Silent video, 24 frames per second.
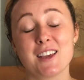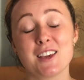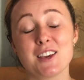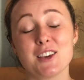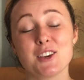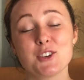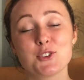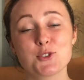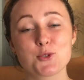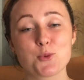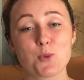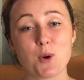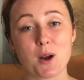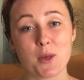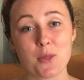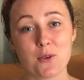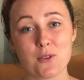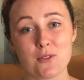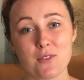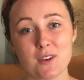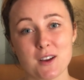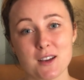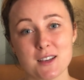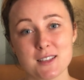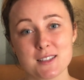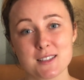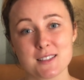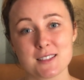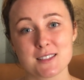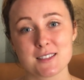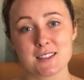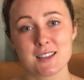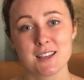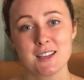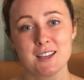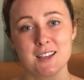each one of
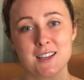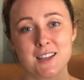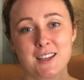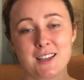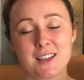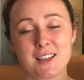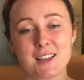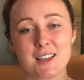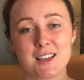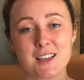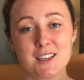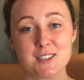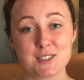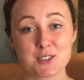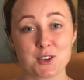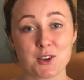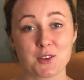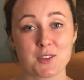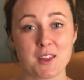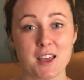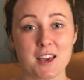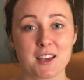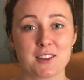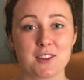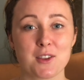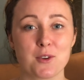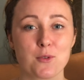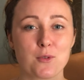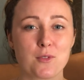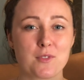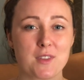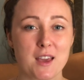us is connecting with